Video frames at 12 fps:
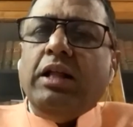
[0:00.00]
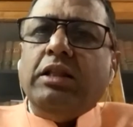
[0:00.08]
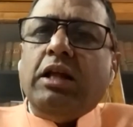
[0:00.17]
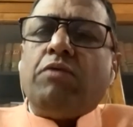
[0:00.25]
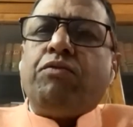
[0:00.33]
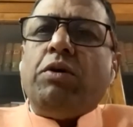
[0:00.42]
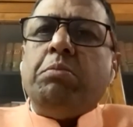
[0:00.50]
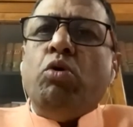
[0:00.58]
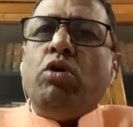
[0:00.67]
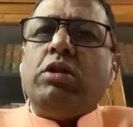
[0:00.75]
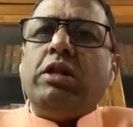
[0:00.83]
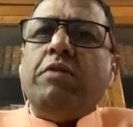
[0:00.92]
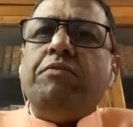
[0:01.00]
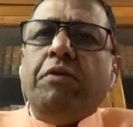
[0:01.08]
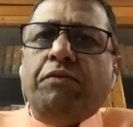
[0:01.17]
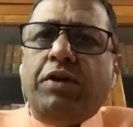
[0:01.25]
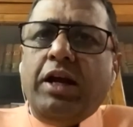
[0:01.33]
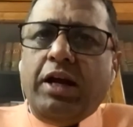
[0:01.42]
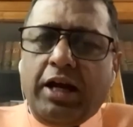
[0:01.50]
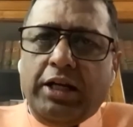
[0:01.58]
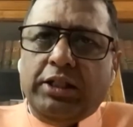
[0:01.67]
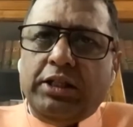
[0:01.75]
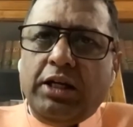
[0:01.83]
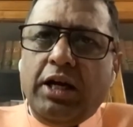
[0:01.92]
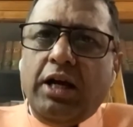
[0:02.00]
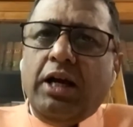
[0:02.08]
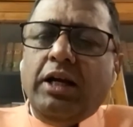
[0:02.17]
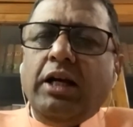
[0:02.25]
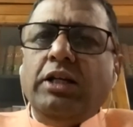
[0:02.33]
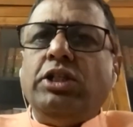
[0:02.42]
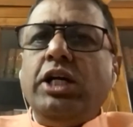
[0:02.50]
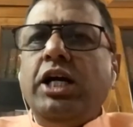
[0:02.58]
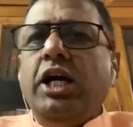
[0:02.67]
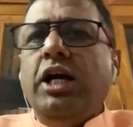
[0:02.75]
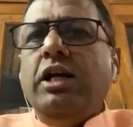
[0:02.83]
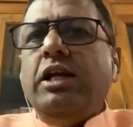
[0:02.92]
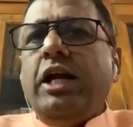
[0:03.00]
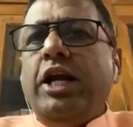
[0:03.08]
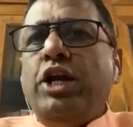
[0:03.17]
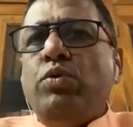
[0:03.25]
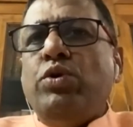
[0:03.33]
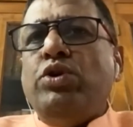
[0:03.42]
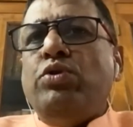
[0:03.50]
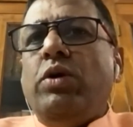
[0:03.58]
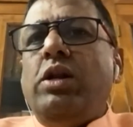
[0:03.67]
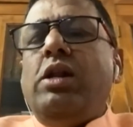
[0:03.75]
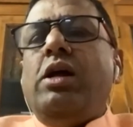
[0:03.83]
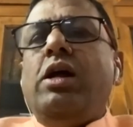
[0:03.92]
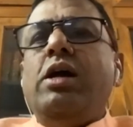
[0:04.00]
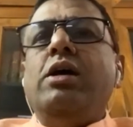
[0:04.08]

that for more than 50 years, a single individual